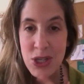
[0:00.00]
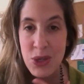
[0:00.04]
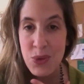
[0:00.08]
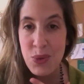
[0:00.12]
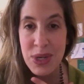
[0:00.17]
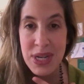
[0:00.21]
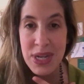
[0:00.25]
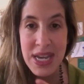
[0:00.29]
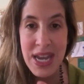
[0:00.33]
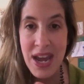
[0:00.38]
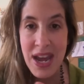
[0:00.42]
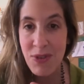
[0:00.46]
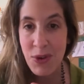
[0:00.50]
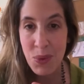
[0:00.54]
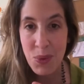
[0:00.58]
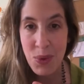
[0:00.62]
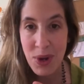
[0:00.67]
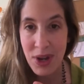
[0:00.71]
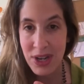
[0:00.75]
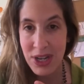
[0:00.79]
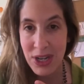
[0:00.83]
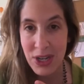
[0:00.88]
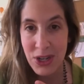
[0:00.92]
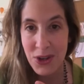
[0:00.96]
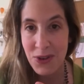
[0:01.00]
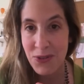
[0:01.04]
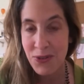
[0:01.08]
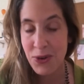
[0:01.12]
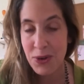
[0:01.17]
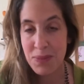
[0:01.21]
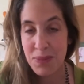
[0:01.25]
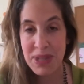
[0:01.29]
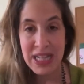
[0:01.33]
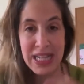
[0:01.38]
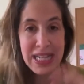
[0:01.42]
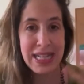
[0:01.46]
you would never want in your
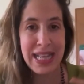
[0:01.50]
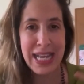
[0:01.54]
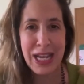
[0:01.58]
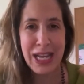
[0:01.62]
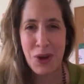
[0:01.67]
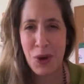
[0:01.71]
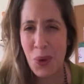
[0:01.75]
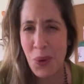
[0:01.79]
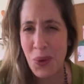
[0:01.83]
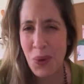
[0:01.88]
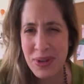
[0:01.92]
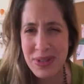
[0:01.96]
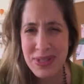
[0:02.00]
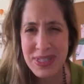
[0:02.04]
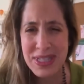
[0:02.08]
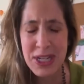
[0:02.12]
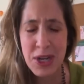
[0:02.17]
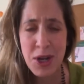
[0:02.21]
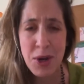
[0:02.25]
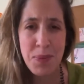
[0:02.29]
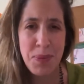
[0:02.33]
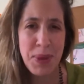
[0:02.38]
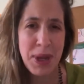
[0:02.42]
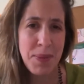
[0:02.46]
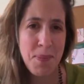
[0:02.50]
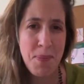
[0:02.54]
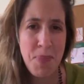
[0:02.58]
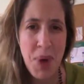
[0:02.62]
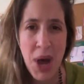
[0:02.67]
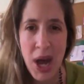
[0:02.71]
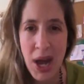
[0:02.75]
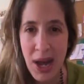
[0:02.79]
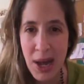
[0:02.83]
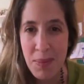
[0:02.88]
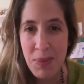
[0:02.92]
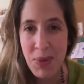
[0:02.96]
formula, like corn syrup and
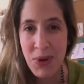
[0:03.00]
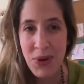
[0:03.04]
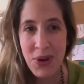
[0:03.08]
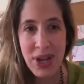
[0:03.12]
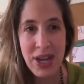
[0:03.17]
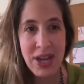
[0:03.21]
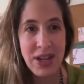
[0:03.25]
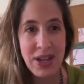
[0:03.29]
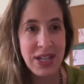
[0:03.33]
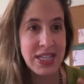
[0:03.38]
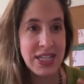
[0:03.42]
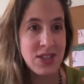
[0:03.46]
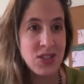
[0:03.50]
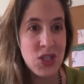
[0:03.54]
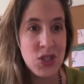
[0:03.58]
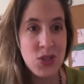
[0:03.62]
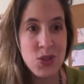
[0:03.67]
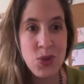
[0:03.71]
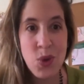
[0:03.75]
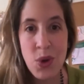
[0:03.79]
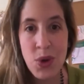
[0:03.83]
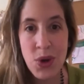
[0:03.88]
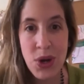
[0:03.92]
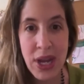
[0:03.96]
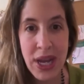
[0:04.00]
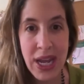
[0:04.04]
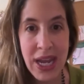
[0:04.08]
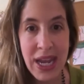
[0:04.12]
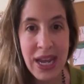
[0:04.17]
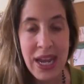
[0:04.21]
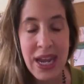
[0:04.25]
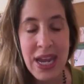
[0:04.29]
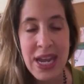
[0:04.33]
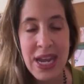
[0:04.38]
palm oil and soy.